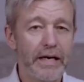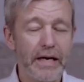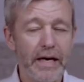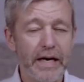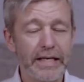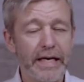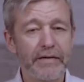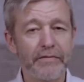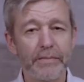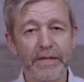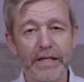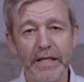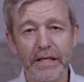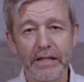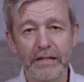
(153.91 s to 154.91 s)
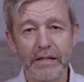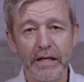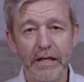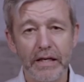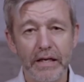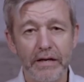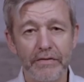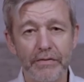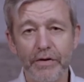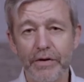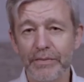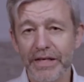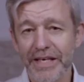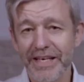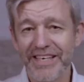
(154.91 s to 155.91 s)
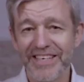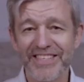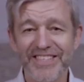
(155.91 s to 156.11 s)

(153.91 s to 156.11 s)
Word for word: I gave him the keys. I, I threw him the keys.